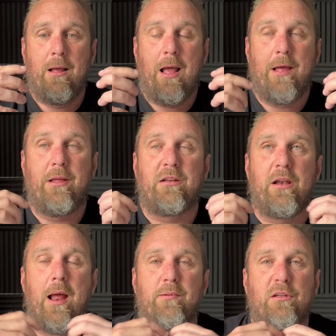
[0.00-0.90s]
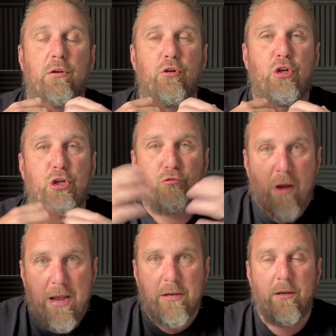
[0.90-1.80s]
there's an absolute
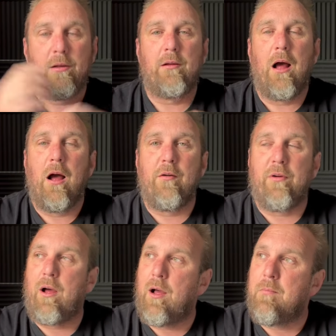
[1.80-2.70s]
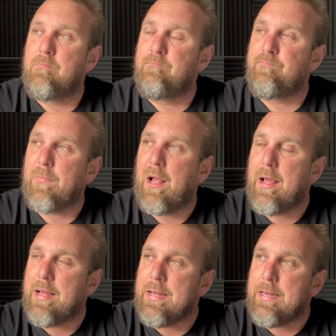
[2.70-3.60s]
shred of
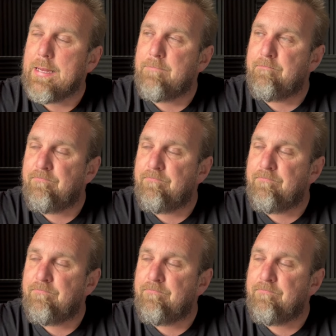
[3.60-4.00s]
a